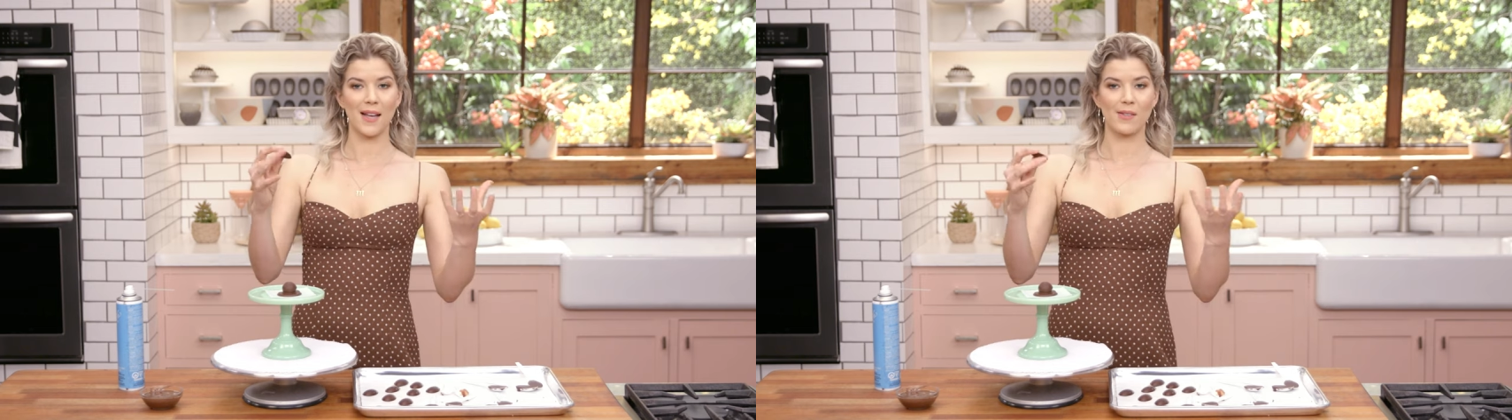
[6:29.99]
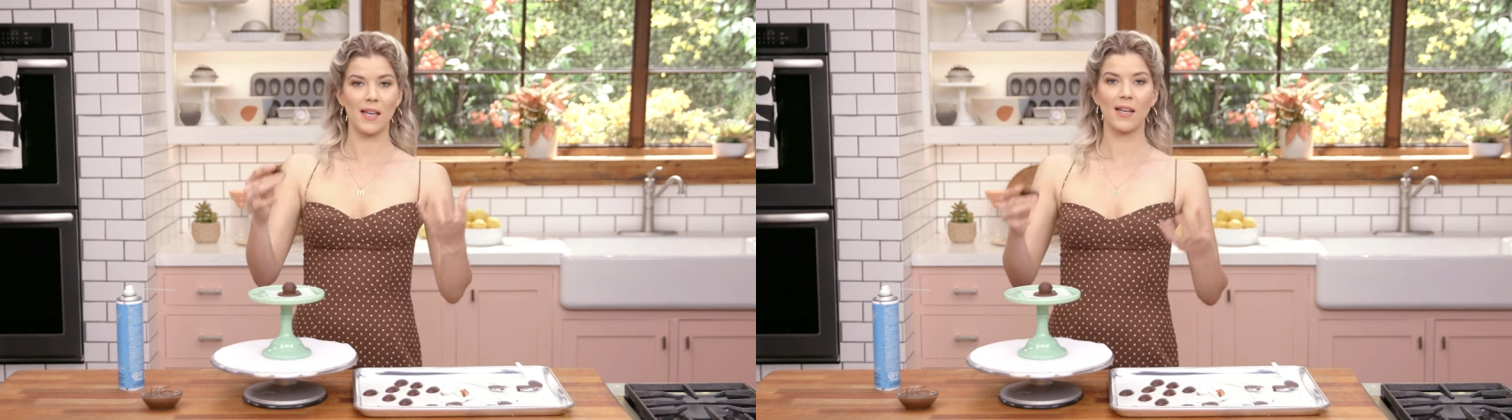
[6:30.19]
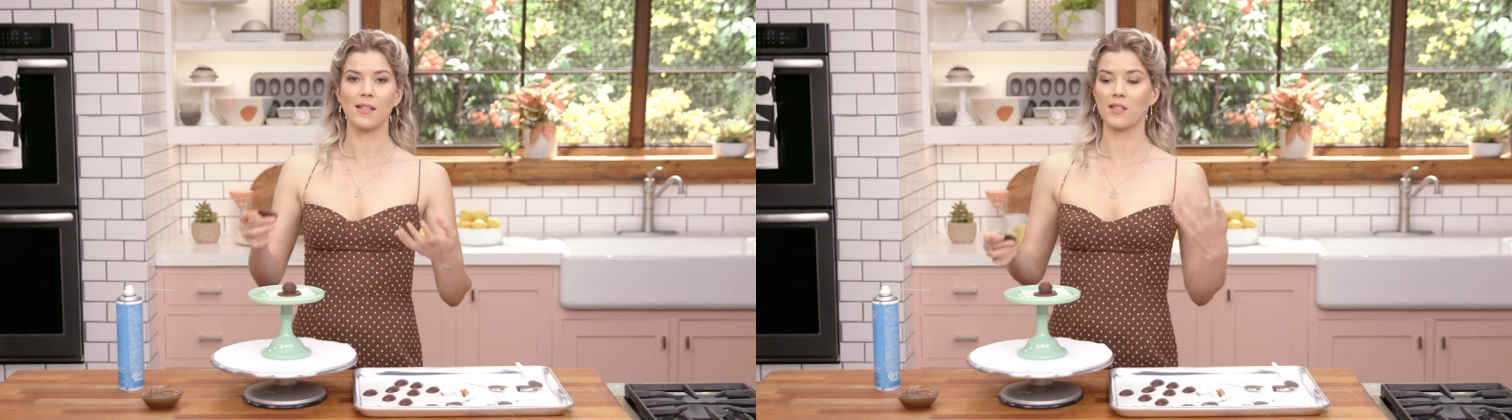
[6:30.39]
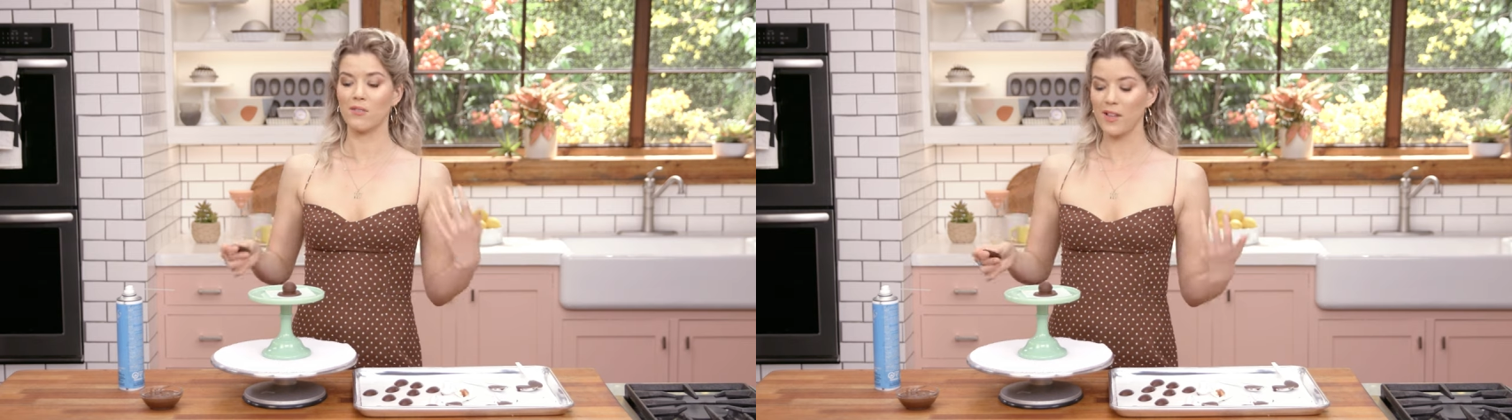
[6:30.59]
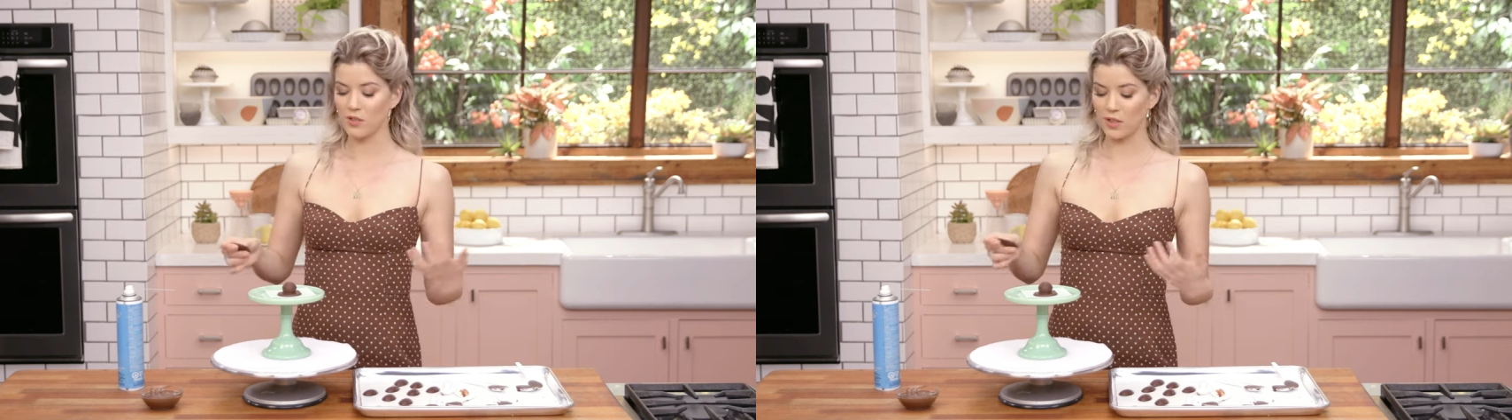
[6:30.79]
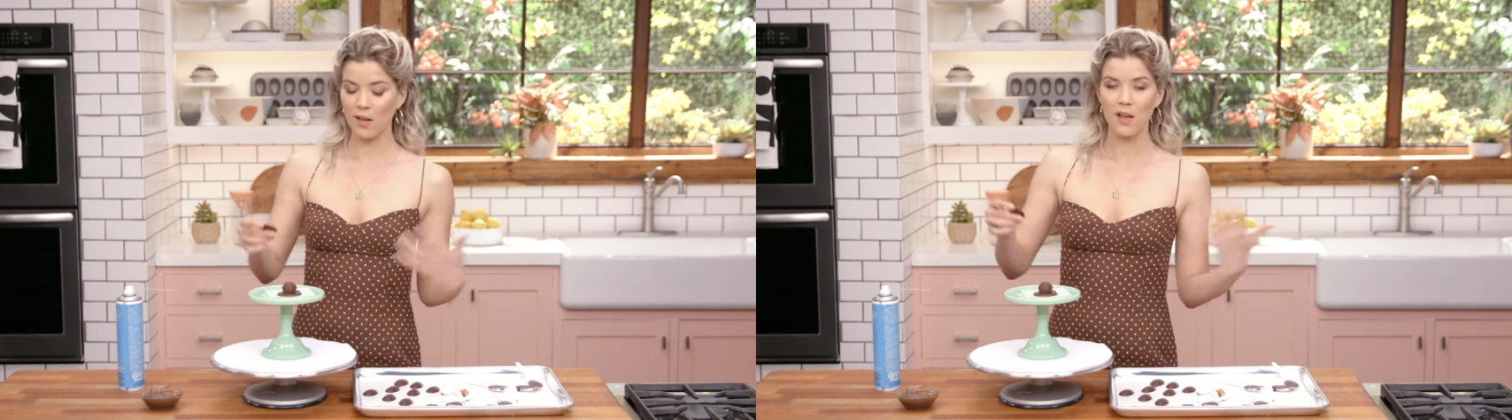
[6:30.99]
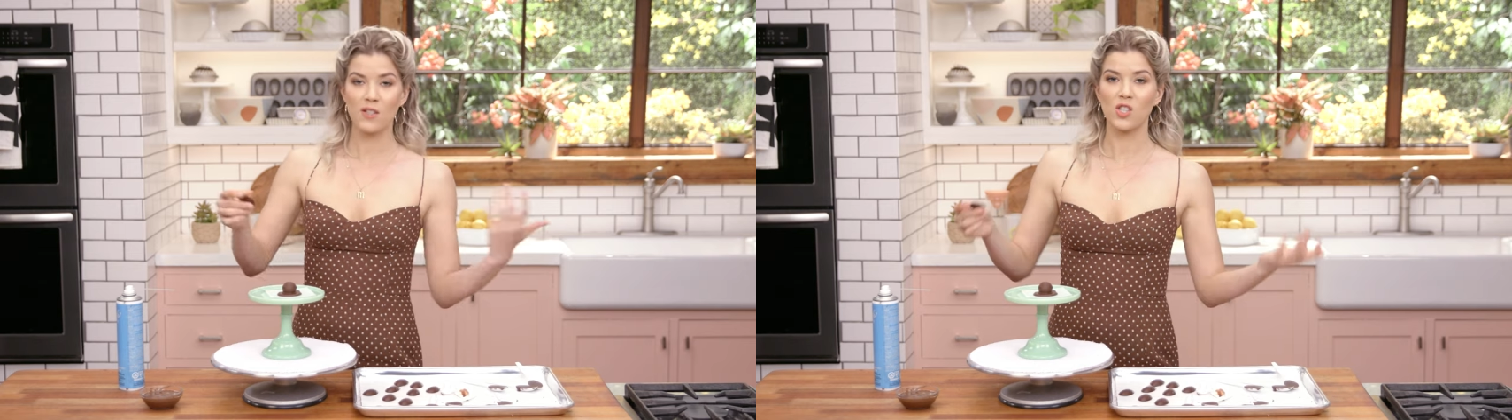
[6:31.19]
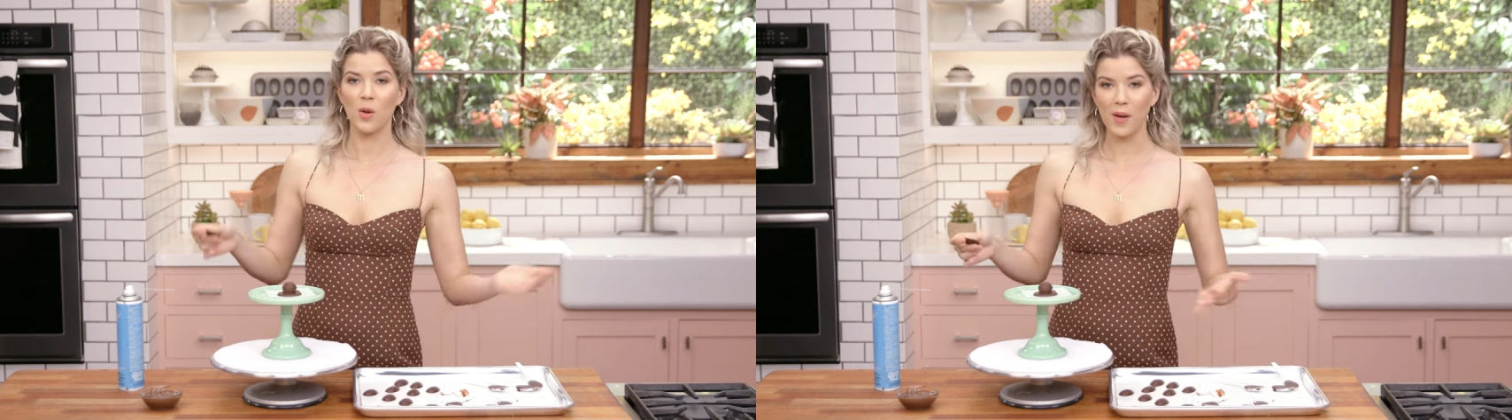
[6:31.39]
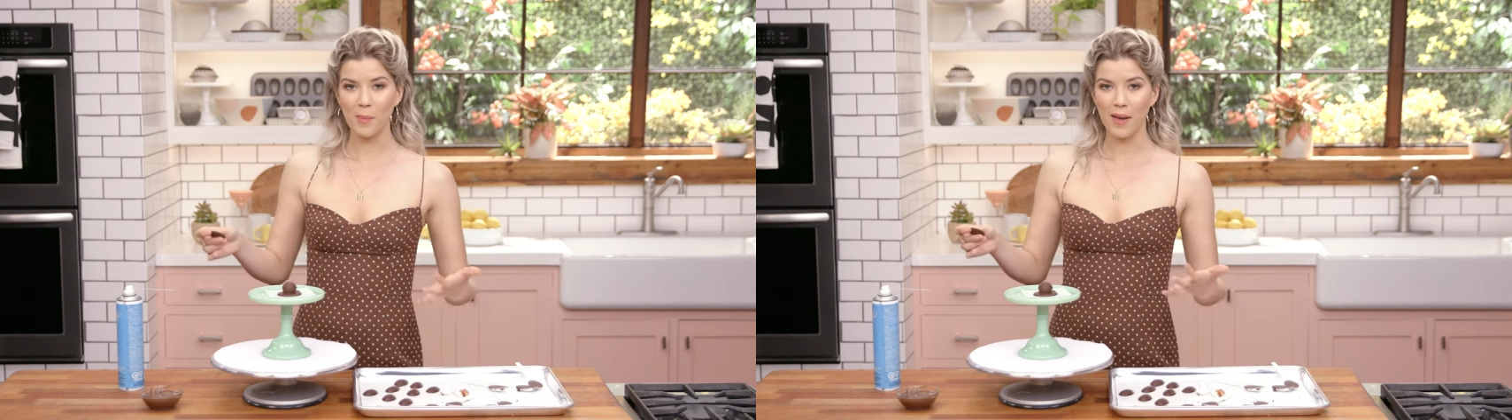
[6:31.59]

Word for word: outside, until eventually, so many